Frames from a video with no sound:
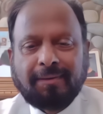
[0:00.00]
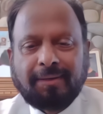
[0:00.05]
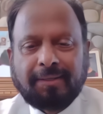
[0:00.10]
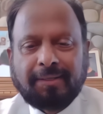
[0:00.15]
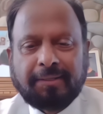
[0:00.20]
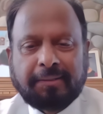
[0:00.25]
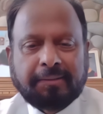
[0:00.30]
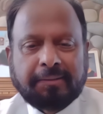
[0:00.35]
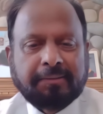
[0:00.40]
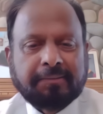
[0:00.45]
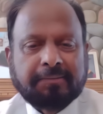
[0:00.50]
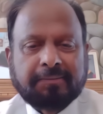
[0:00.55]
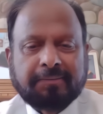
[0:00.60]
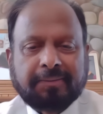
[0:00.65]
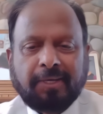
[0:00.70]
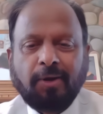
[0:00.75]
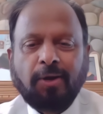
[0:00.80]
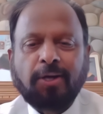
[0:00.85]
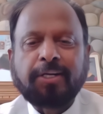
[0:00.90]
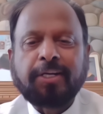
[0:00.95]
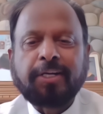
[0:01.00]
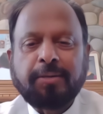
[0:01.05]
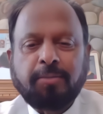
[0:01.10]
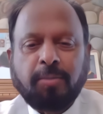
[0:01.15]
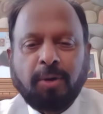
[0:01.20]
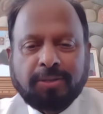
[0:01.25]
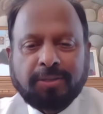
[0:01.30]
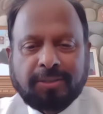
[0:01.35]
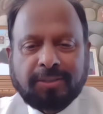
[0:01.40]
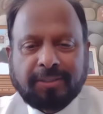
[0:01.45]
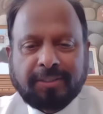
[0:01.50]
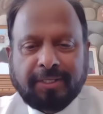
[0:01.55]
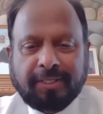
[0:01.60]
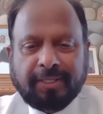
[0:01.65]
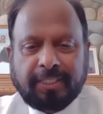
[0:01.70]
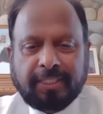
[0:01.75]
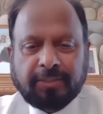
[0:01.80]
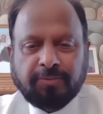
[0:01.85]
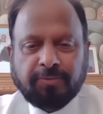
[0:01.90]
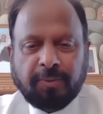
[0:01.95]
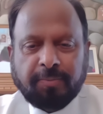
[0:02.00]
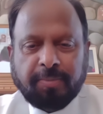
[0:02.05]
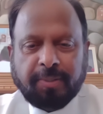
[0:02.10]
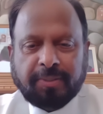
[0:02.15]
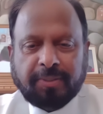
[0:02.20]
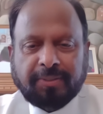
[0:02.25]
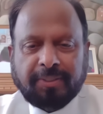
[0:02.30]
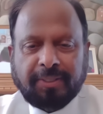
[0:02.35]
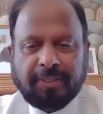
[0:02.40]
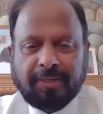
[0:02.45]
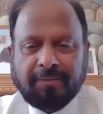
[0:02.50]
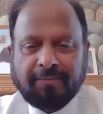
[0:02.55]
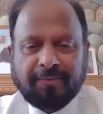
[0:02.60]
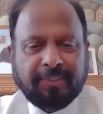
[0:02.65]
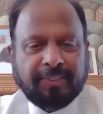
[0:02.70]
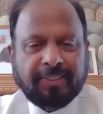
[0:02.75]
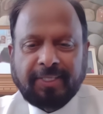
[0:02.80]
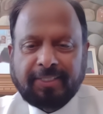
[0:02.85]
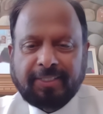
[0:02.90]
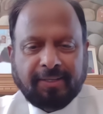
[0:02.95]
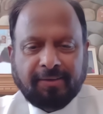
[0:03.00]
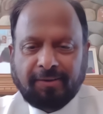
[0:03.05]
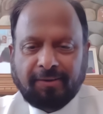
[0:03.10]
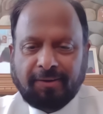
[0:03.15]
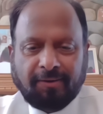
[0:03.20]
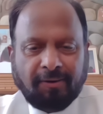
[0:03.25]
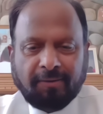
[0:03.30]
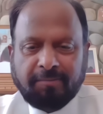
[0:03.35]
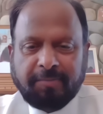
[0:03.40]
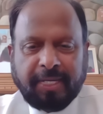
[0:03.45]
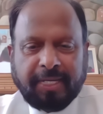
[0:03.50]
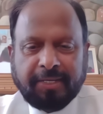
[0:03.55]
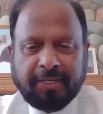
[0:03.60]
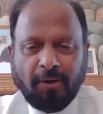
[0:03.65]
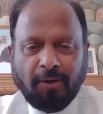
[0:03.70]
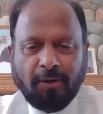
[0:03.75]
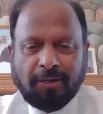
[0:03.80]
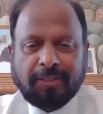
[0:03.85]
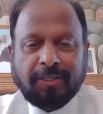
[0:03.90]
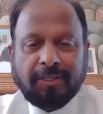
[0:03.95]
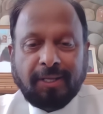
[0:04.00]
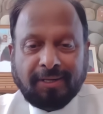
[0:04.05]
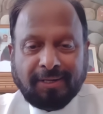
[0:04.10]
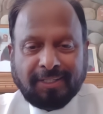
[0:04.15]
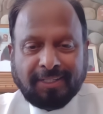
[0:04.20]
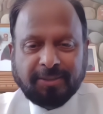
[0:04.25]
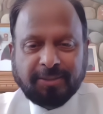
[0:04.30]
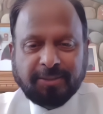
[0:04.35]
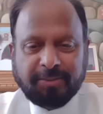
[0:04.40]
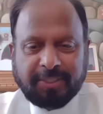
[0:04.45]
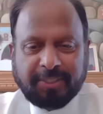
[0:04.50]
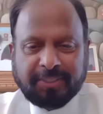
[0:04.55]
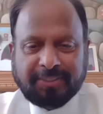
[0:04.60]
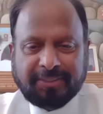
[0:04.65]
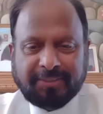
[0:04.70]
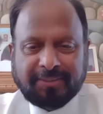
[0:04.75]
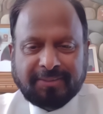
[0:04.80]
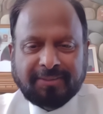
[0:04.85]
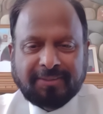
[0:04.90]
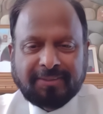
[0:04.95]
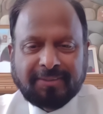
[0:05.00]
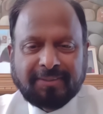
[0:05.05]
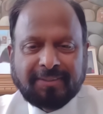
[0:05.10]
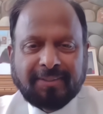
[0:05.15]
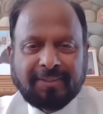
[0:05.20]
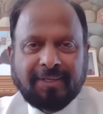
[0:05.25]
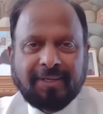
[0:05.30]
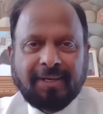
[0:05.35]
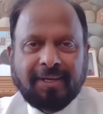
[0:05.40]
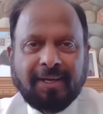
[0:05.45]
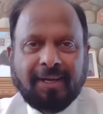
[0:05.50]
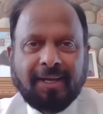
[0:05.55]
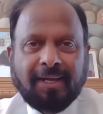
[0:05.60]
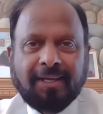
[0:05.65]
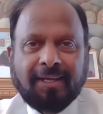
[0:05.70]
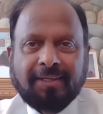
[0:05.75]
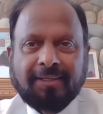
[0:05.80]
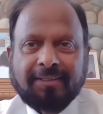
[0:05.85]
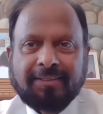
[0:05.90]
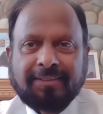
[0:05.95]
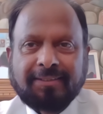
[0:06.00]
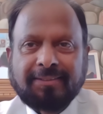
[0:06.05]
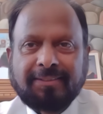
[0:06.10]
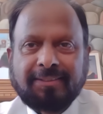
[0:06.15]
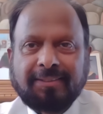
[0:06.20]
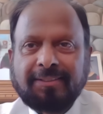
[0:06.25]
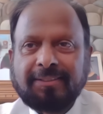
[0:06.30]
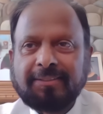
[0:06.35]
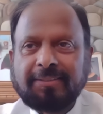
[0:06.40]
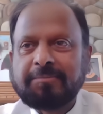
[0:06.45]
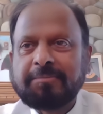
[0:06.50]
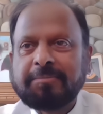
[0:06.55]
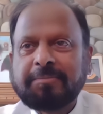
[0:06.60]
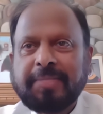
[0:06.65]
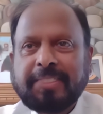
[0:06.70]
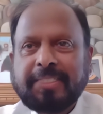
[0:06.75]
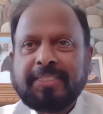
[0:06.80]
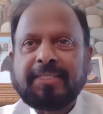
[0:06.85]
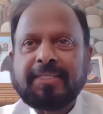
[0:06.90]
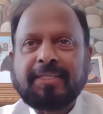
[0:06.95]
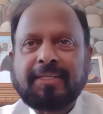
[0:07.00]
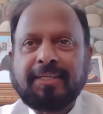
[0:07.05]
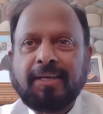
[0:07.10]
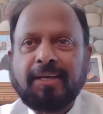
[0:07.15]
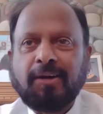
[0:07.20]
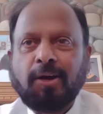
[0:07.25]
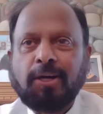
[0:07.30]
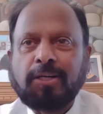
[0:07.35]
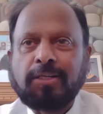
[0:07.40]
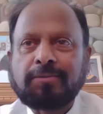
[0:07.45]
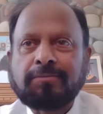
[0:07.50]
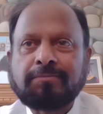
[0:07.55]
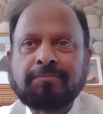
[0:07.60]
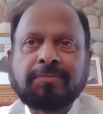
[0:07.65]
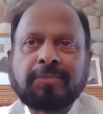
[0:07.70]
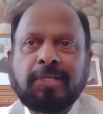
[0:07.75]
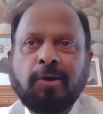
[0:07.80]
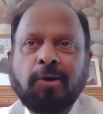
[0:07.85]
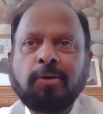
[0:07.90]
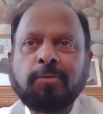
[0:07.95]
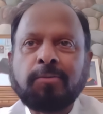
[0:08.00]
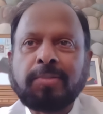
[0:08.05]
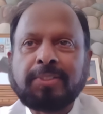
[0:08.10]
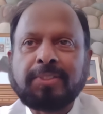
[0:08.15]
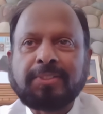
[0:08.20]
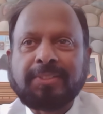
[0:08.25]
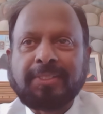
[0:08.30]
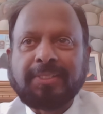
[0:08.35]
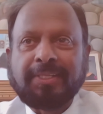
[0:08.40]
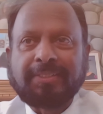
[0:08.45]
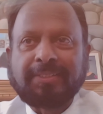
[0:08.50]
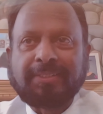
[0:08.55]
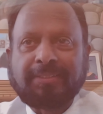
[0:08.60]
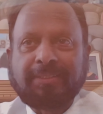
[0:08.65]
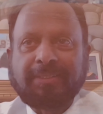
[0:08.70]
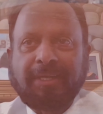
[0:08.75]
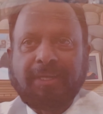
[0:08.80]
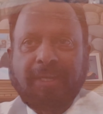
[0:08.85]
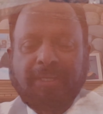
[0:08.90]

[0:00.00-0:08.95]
You know, they already bought the tickets for Parthi, everything, they were all made, all the arrangements. And so basically on November 6th,